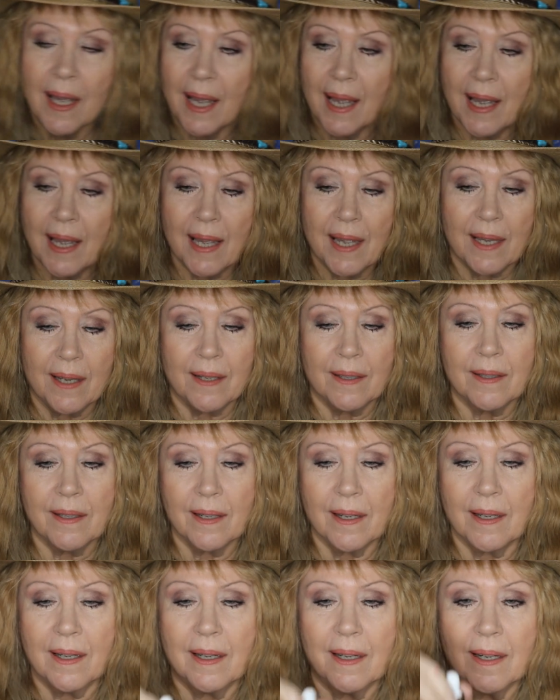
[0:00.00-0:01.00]
And
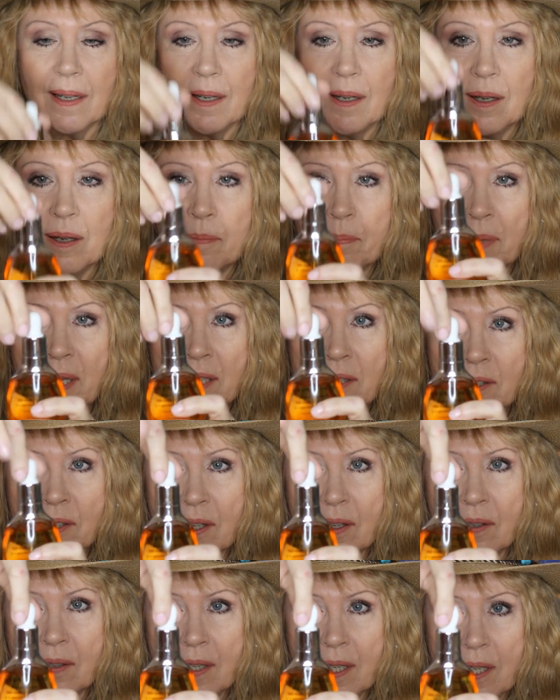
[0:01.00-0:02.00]

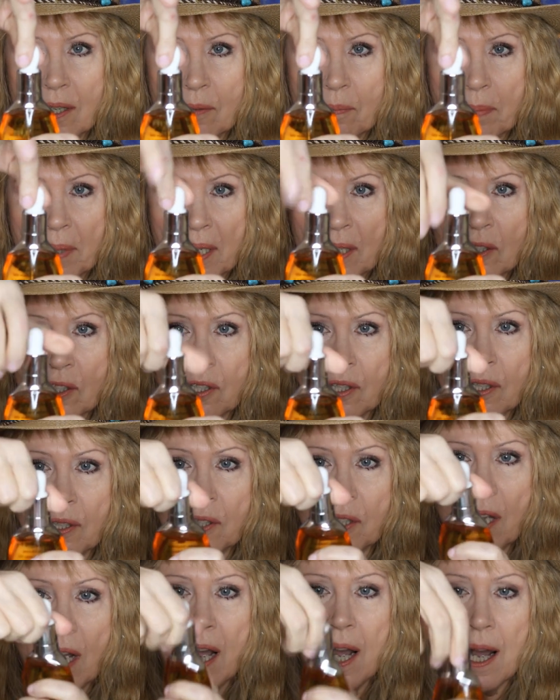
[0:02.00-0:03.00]
basically you pinch the
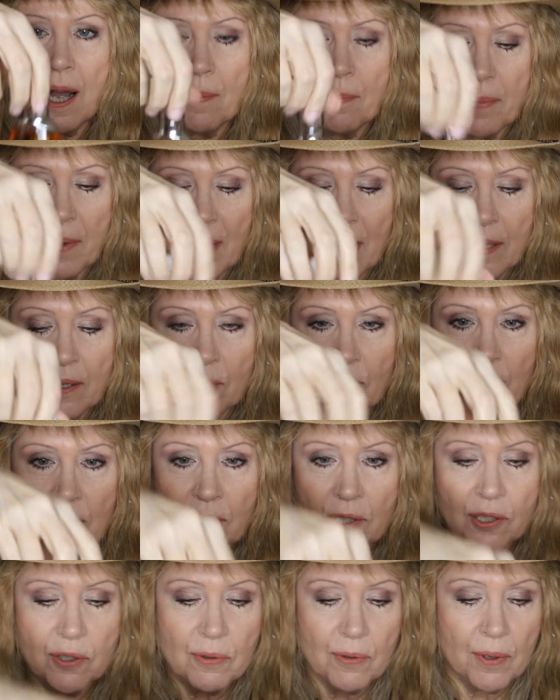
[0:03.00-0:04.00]
top and you
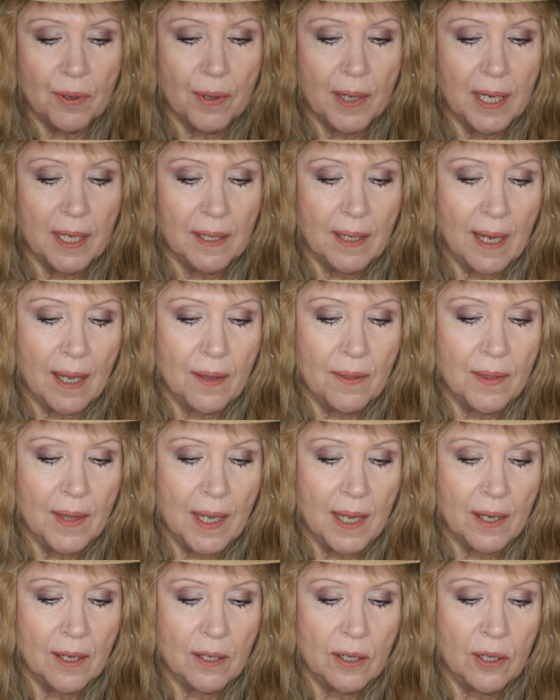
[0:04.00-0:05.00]
unscrew it, and
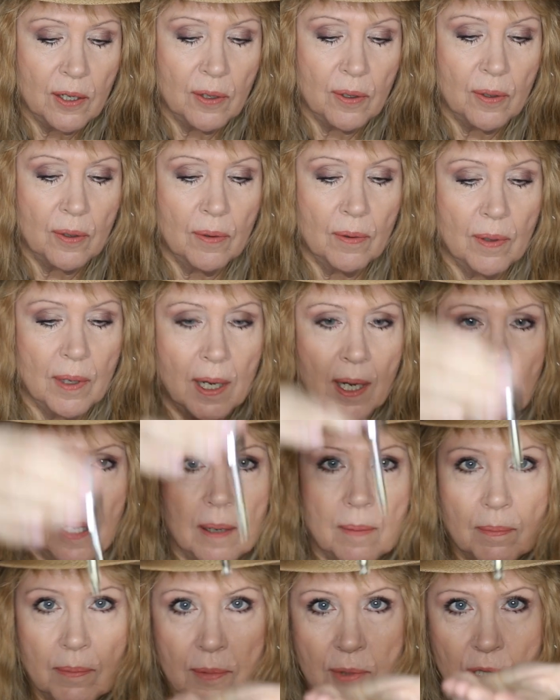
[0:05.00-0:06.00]
then you
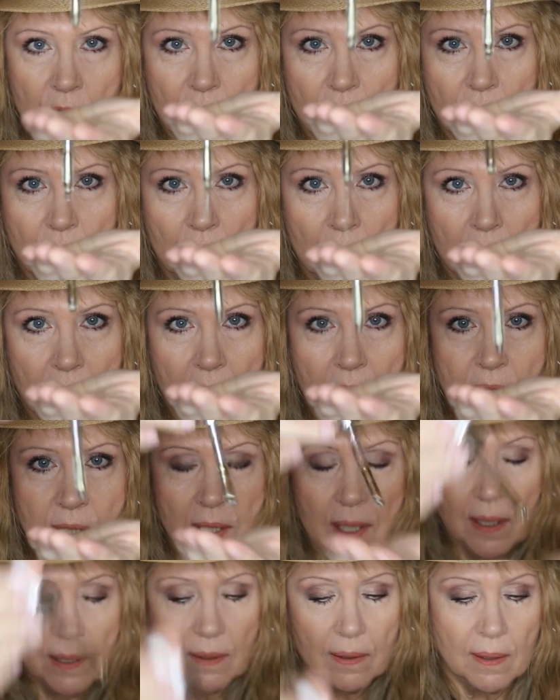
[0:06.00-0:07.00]
just release
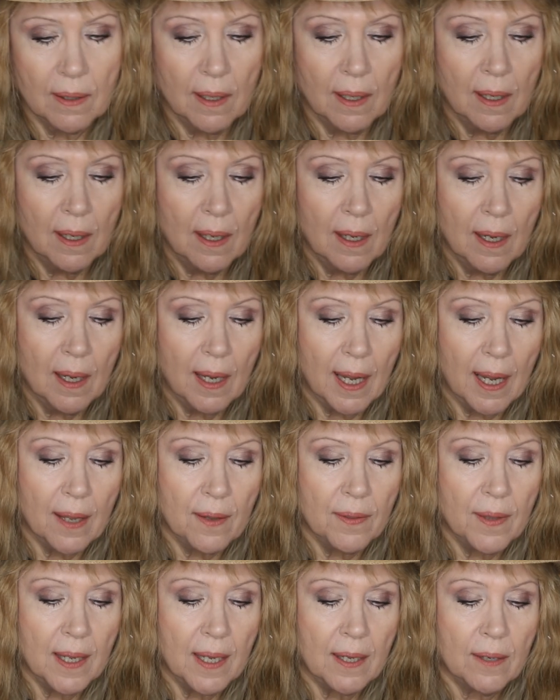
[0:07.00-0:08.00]
it.
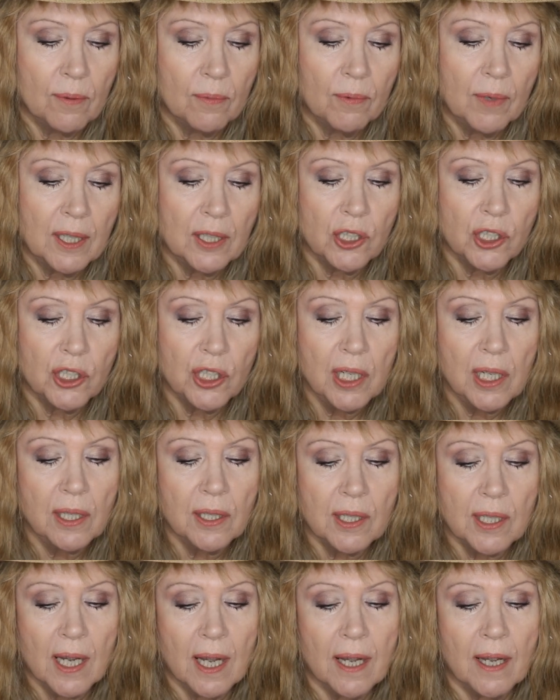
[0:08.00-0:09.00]
And then what she
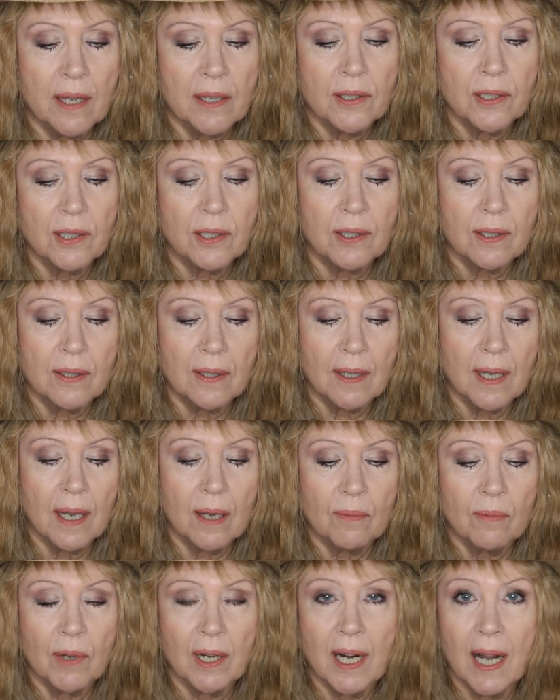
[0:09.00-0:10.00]
does,
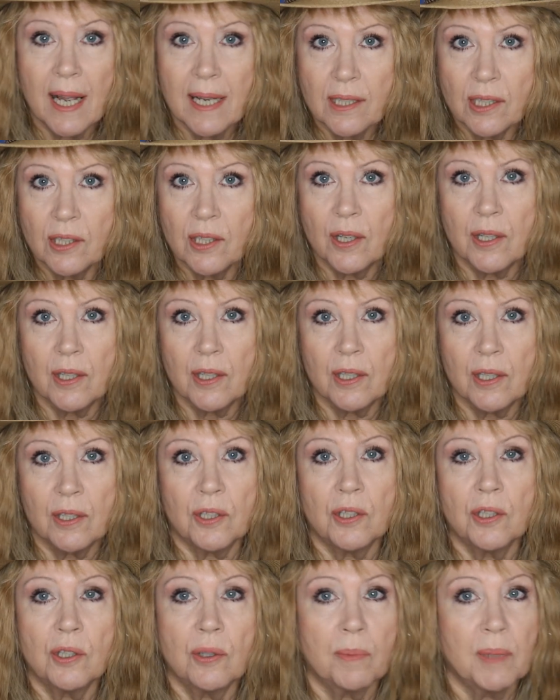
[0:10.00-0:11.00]
and what I started
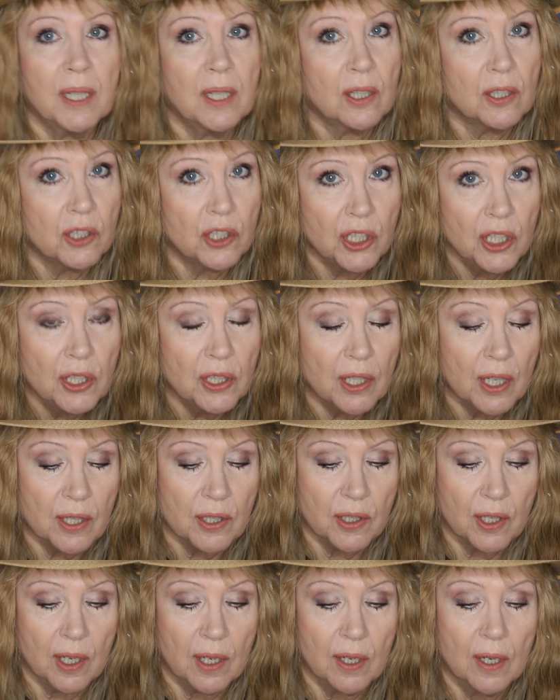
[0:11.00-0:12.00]
to do because she
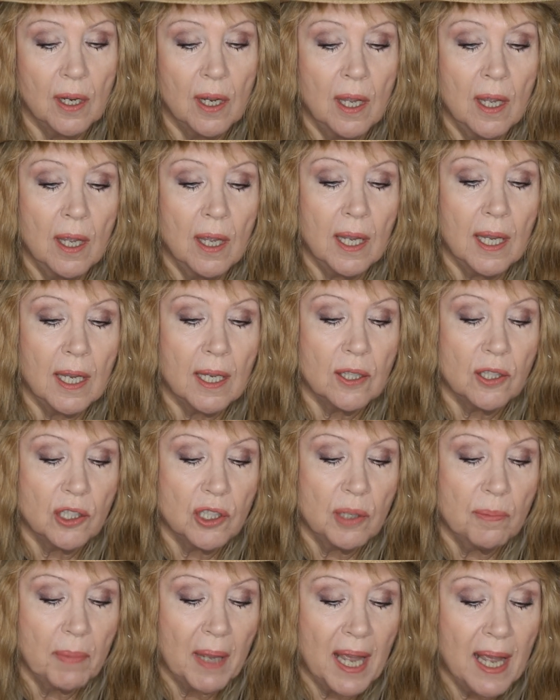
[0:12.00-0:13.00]
does it, is
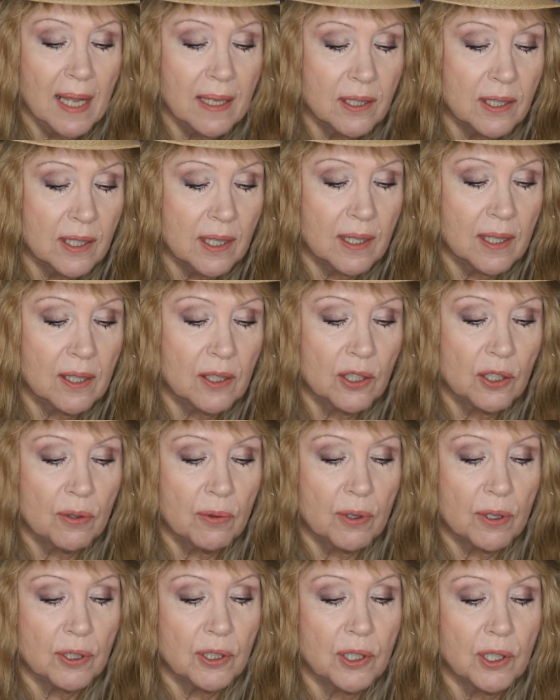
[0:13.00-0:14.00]
she pats it
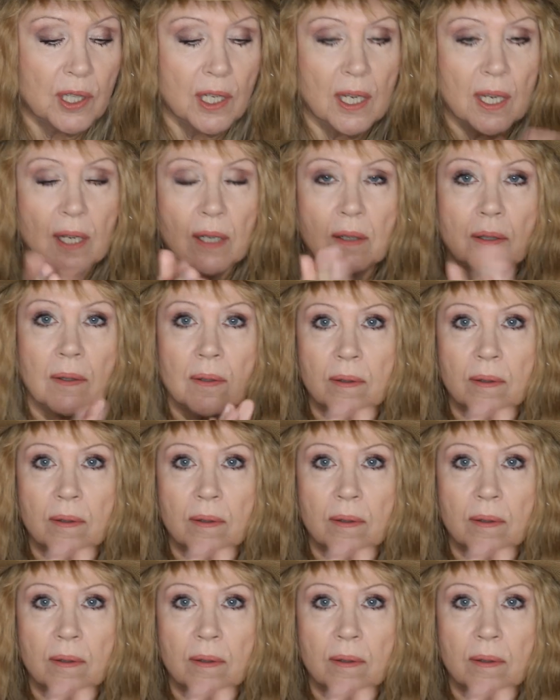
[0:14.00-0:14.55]
into her skin.